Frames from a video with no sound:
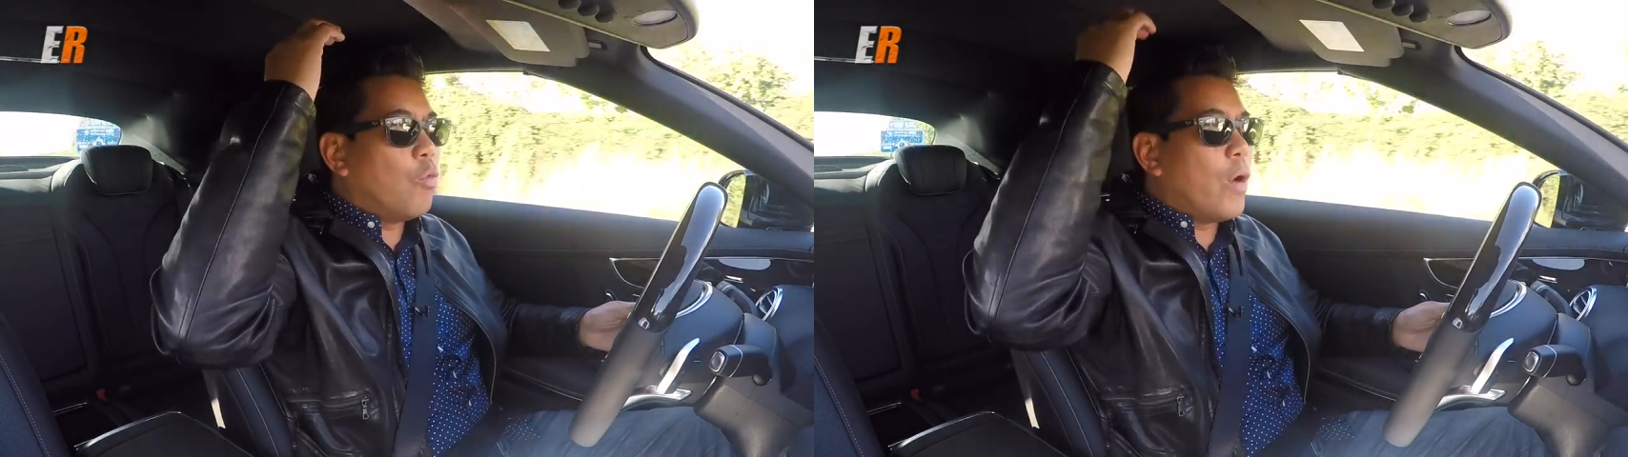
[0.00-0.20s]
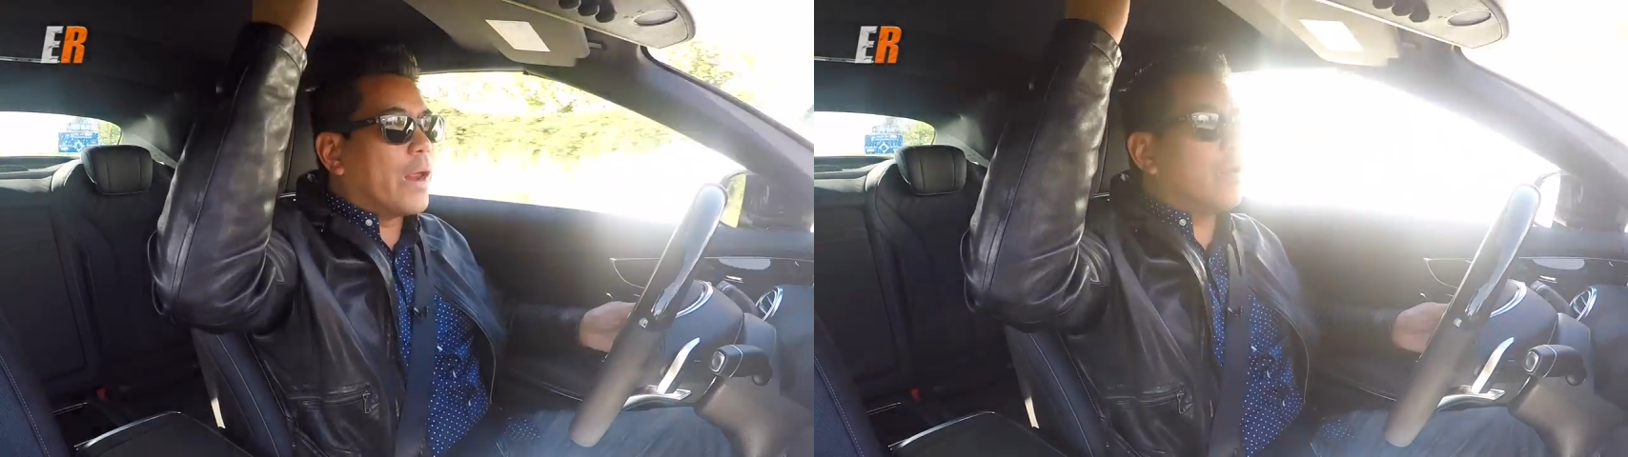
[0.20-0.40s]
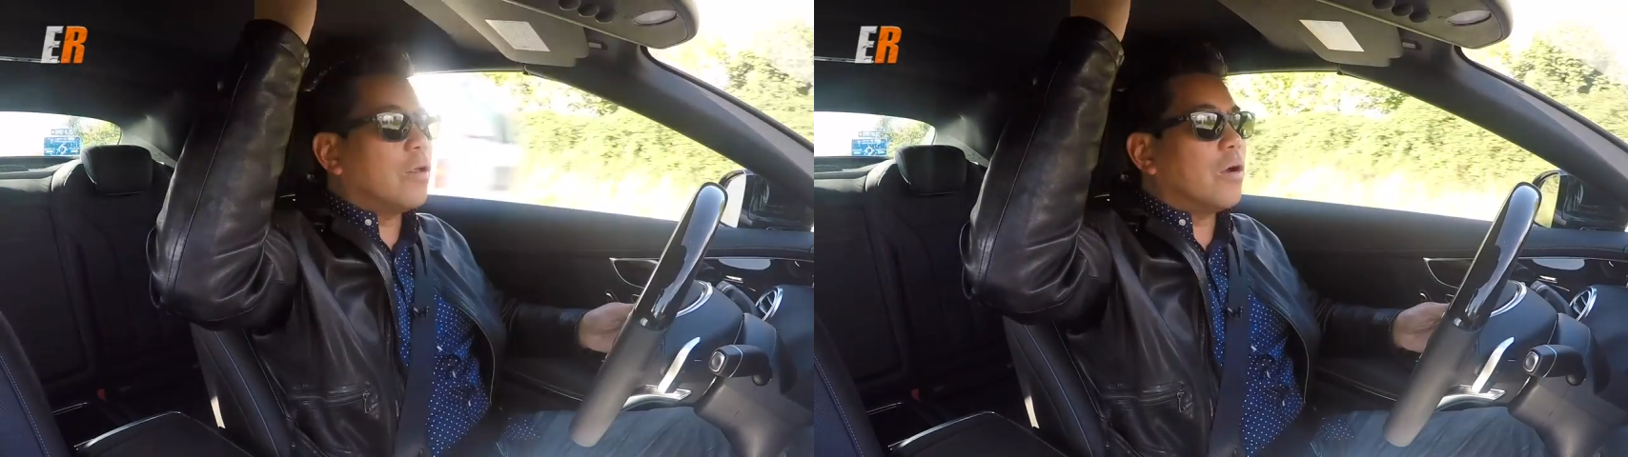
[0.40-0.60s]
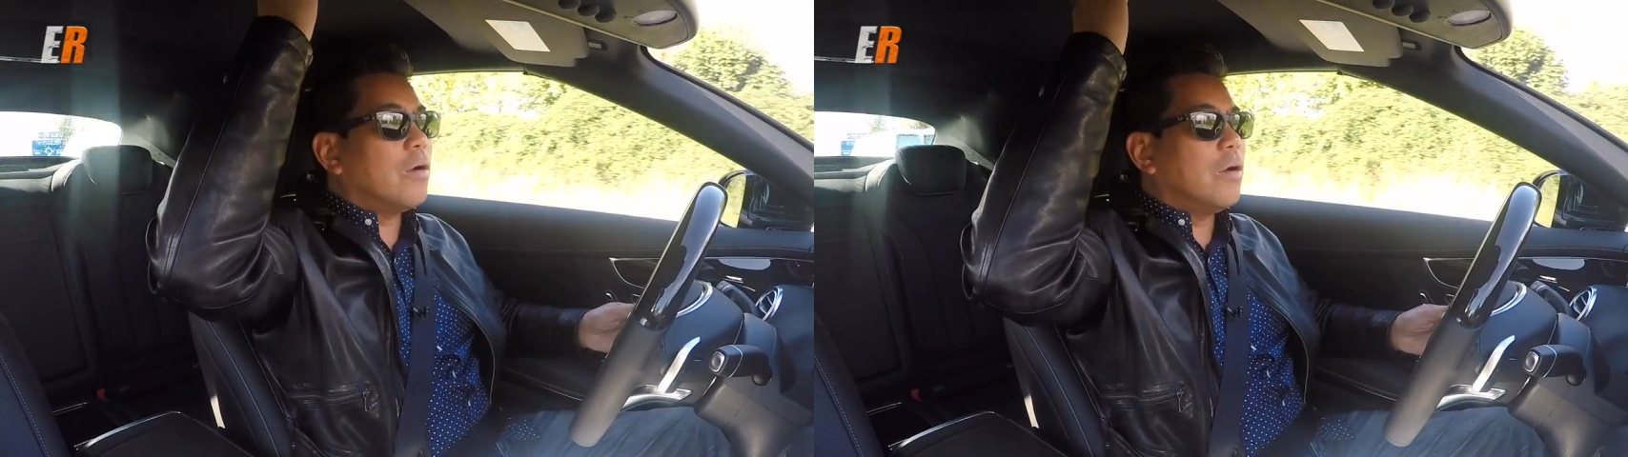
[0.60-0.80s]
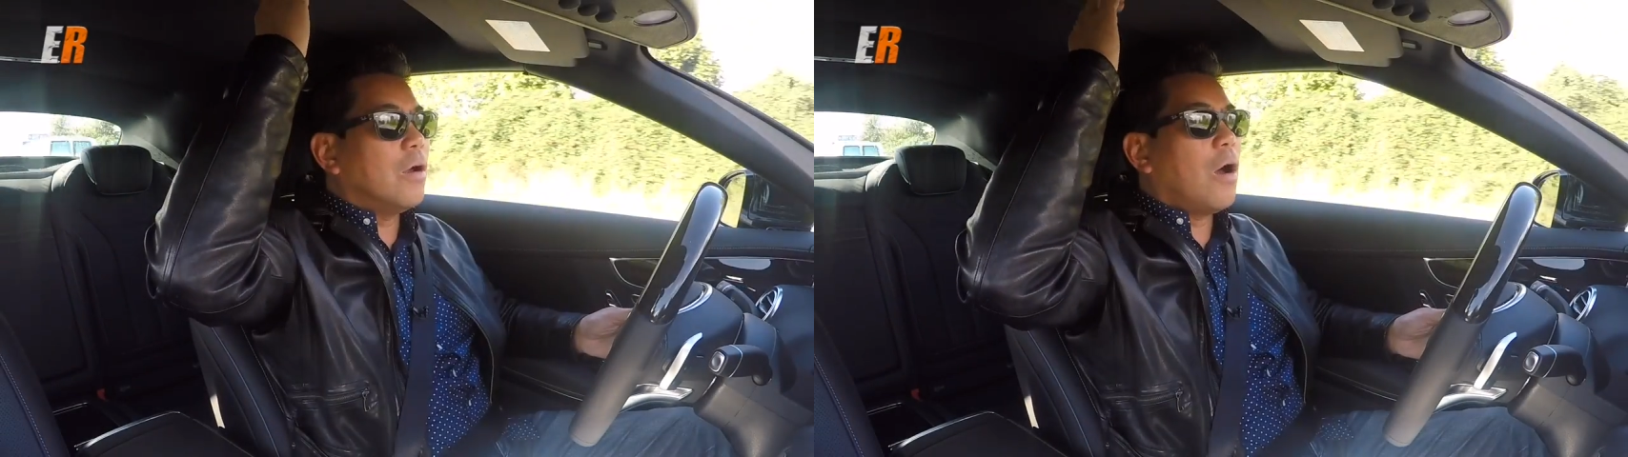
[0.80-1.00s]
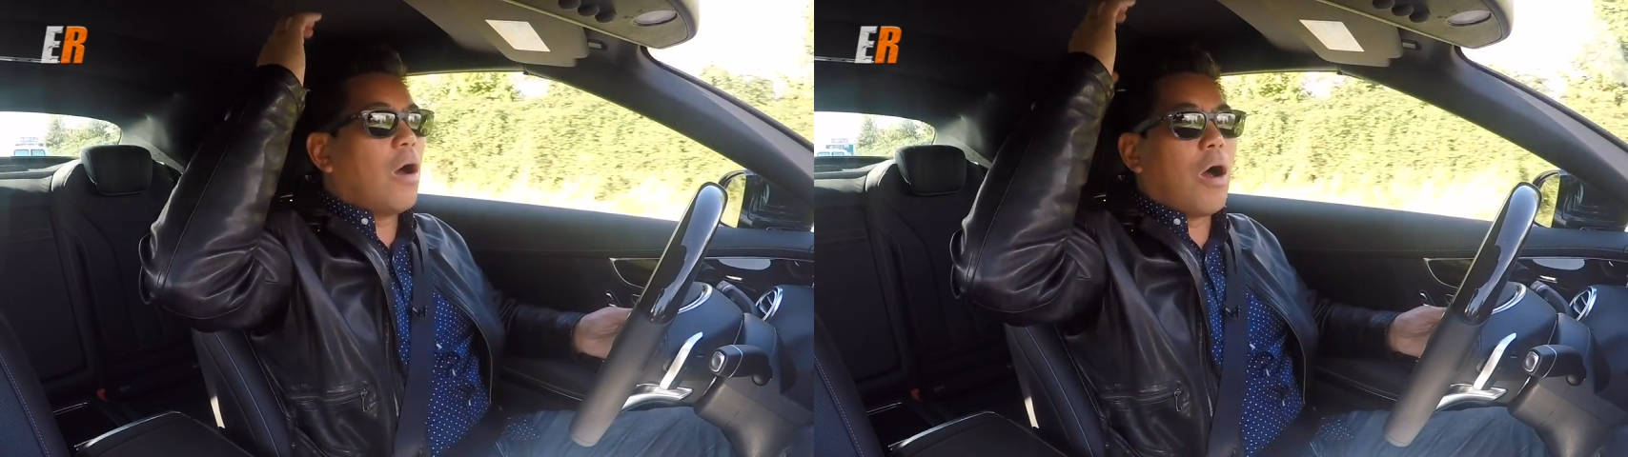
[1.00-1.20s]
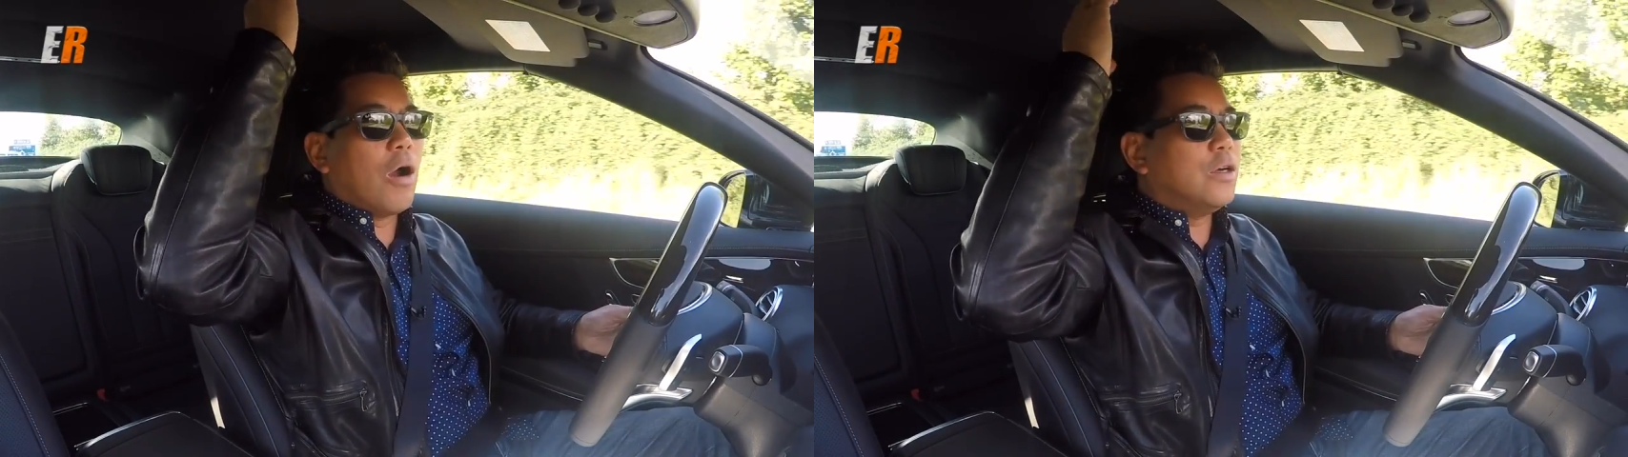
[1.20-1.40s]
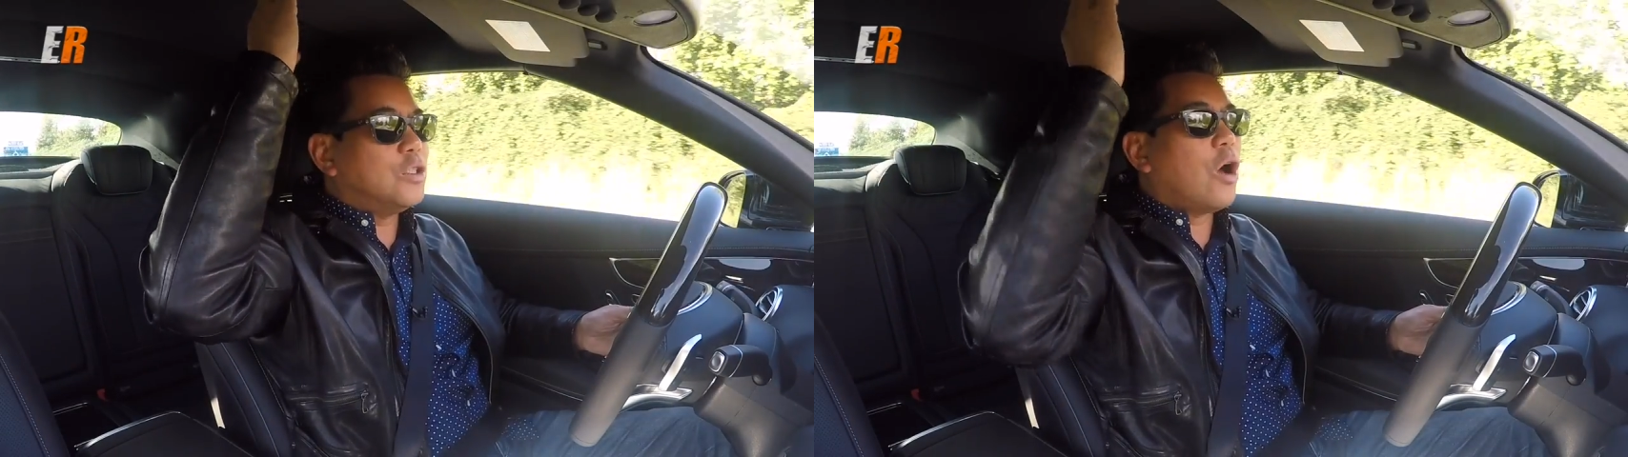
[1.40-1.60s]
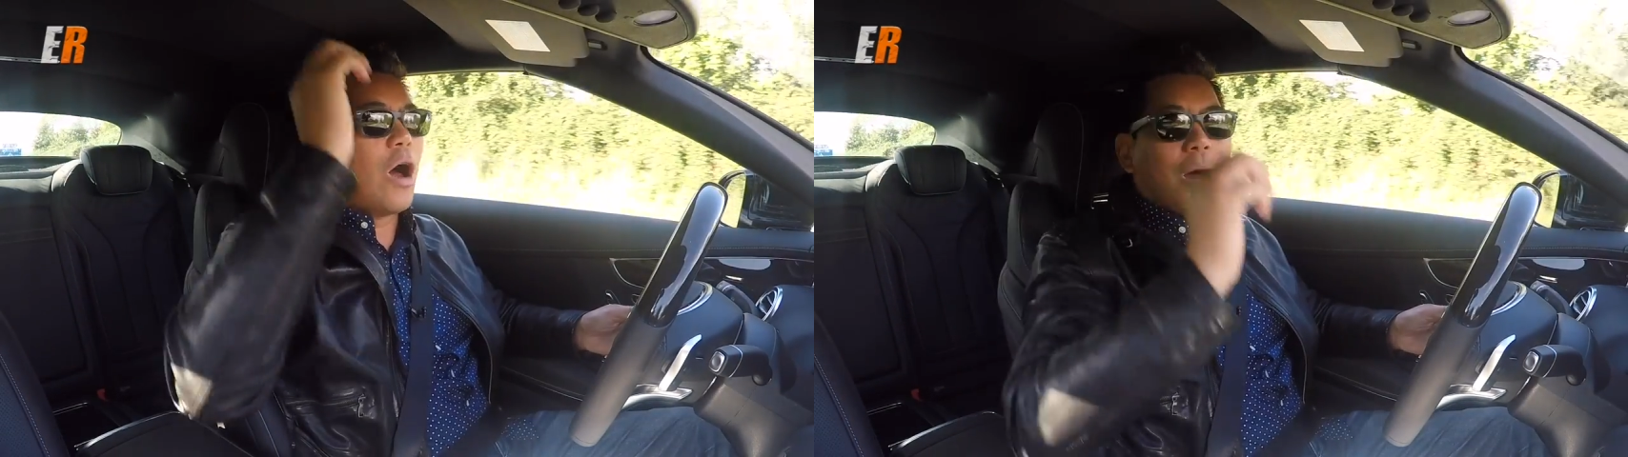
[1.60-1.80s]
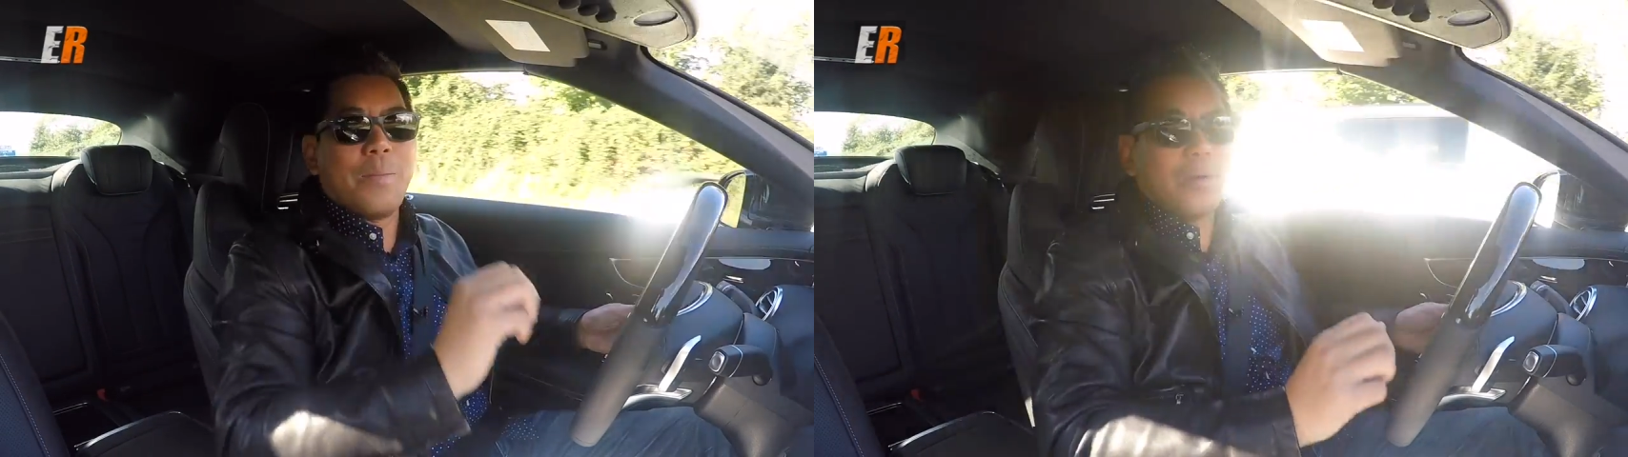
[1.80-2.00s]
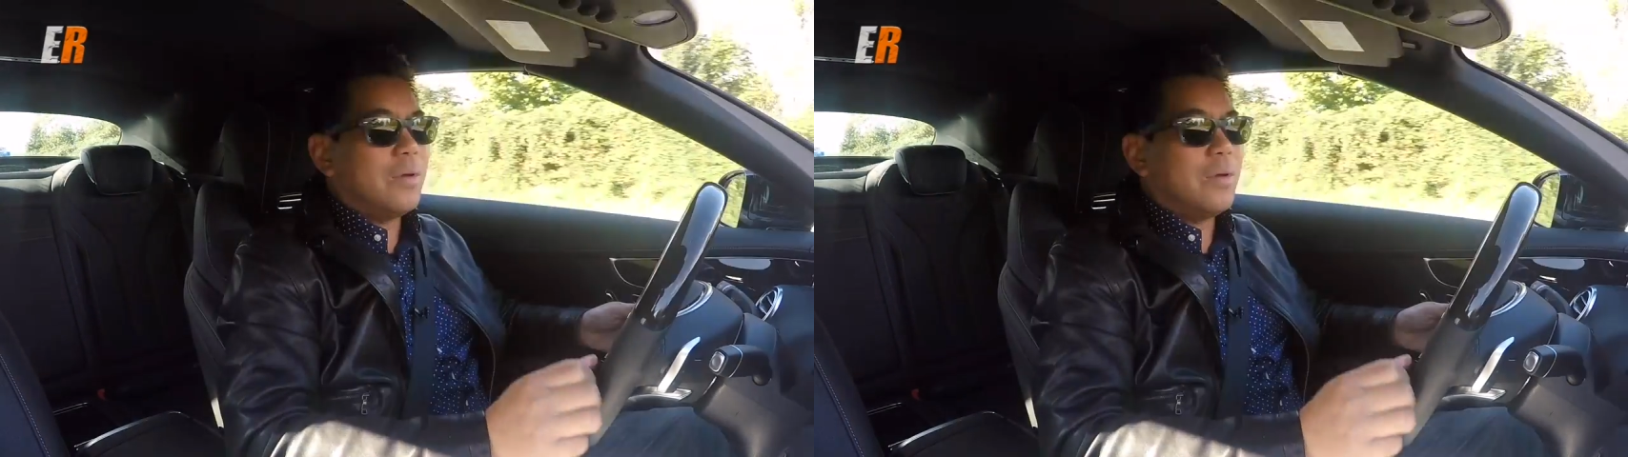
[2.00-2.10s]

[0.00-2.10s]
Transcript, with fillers: regular hard top.